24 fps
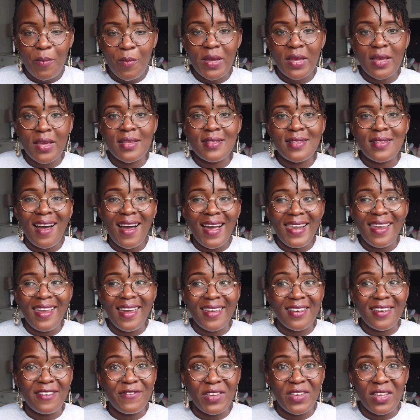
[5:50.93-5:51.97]
because I
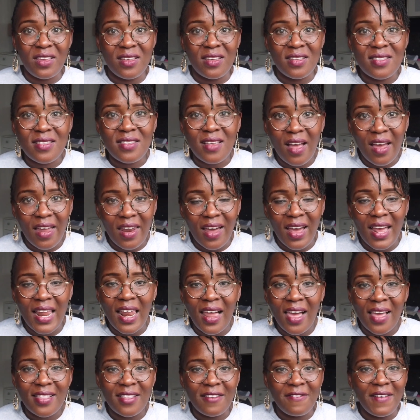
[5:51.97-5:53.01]
like convenience and I
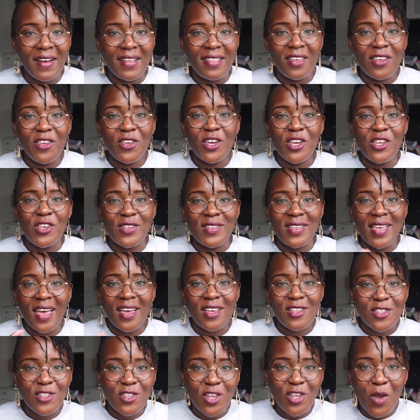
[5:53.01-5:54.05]
like the fact that you can just
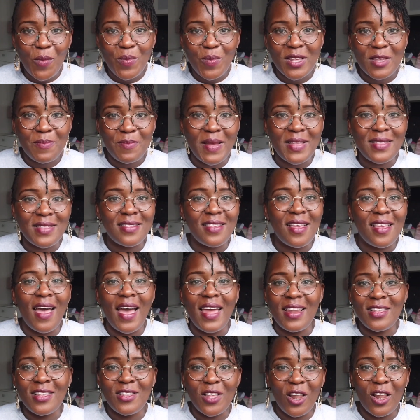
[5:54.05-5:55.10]
get a soap dispenser
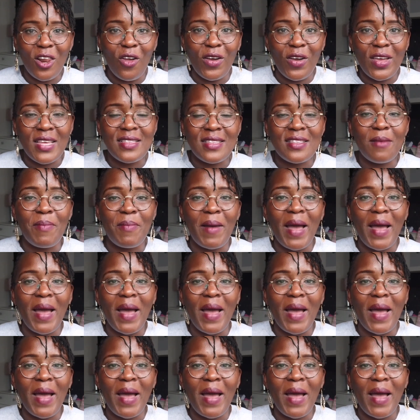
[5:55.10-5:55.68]
and it's a lot easier.